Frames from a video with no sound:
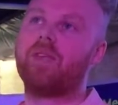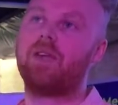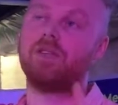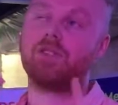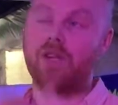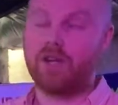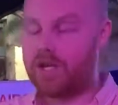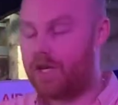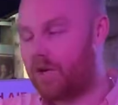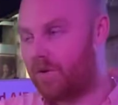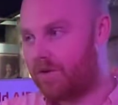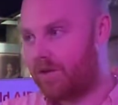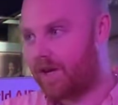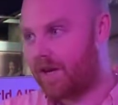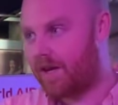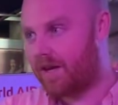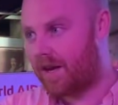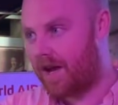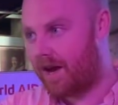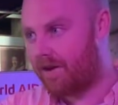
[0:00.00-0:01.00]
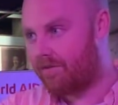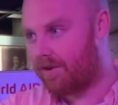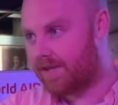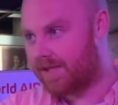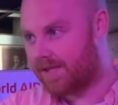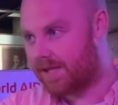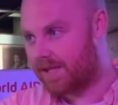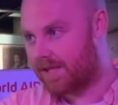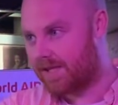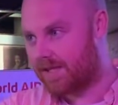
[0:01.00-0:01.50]
Sonic Youther, our
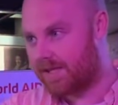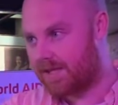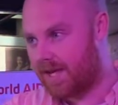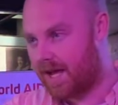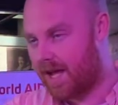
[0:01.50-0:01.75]
resident